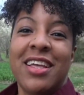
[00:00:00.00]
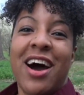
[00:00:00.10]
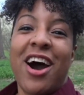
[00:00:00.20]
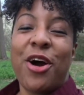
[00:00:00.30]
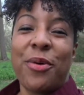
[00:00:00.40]

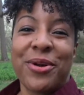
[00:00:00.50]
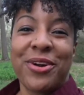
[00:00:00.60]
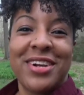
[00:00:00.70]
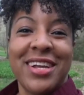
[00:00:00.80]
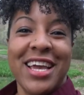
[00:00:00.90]
our
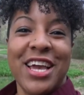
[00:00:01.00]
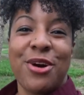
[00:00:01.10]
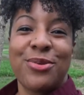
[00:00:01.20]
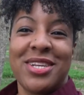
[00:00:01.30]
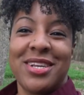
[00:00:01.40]

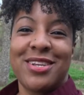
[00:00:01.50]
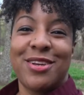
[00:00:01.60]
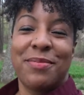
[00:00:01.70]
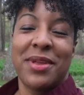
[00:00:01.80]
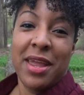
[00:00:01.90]

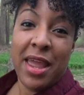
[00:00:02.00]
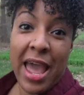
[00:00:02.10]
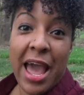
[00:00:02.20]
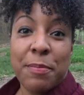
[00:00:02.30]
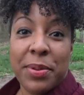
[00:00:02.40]
ecosystem
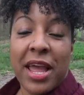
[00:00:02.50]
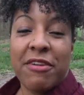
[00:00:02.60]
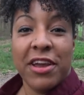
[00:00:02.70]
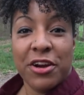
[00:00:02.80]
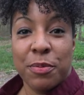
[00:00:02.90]
and play a
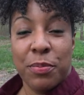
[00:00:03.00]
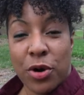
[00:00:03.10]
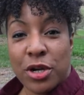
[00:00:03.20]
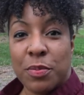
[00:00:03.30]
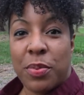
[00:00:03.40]
very
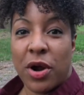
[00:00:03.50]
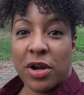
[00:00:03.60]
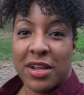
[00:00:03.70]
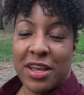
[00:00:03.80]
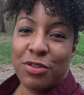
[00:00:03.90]
important part
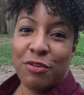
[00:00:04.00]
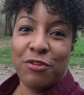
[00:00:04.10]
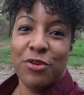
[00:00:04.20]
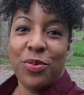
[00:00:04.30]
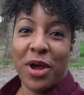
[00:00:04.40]
in the
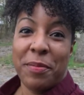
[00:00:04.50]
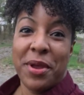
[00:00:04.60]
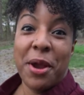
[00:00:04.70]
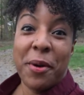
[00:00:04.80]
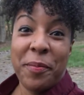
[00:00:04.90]
food web.
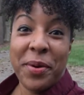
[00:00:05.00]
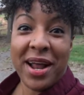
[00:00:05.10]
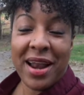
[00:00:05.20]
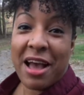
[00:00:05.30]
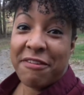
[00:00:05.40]
But
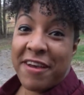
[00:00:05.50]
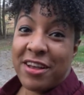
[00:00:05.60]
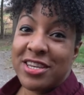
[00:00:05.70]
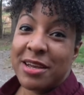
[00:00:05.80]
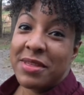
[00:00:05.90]
I found
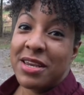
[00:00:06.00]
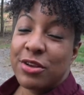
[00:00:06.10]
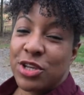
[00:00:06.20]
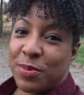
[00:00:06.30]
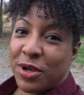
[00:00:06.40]
something else
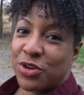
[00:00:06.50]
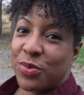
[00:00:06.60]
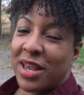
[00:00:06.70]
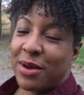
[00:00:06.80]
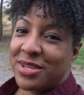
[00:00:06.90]
special while
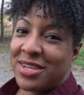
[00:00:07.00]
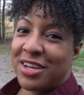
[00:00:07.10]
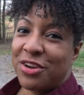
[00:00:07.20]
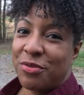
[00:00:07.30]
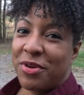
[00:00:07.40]
I was
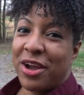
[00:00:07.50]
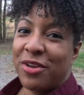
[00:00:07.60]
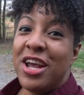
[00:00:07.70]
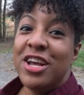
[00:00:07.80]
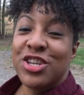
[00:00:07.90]
digging around,
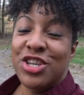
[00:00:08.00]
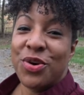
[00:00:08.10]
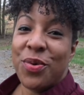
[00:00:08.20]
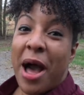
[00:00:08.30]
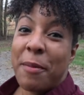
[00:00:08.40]

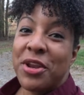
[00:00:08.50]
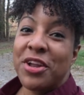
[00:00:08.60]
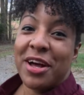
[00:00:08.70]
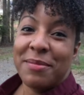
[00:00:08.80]
so I'm going to come